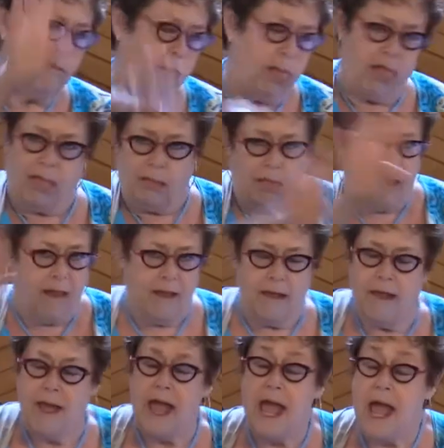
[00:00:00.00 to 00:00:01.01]
blah, blah.
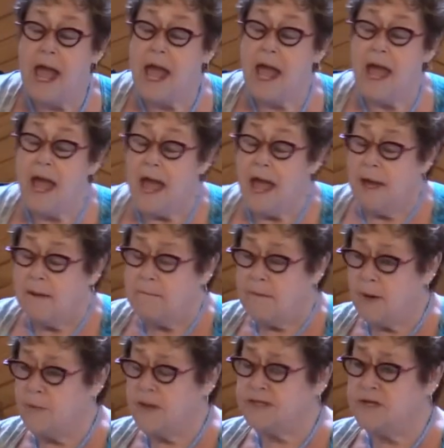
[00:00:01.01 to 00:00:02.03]

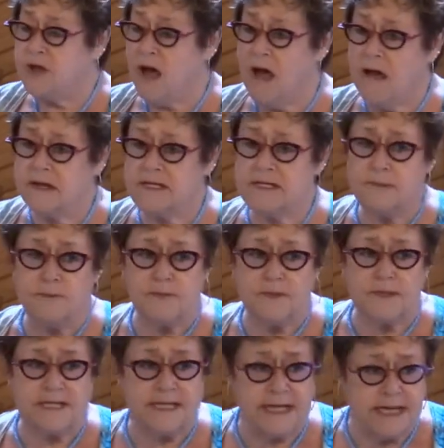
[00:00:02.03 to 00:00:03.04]
But we talked,
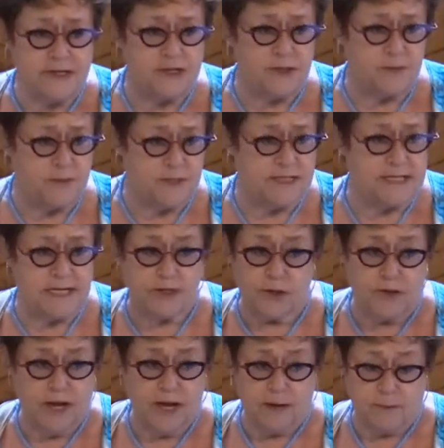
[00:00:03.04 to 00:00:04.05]
the teacher was
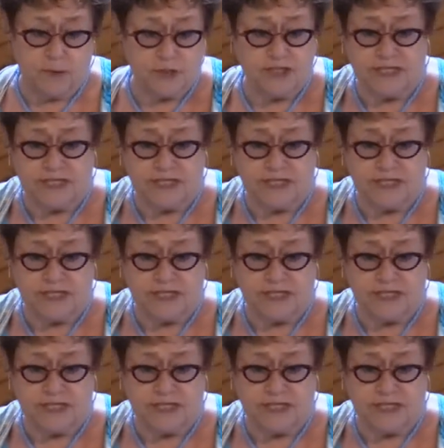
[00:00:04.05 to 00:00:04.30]
incredible.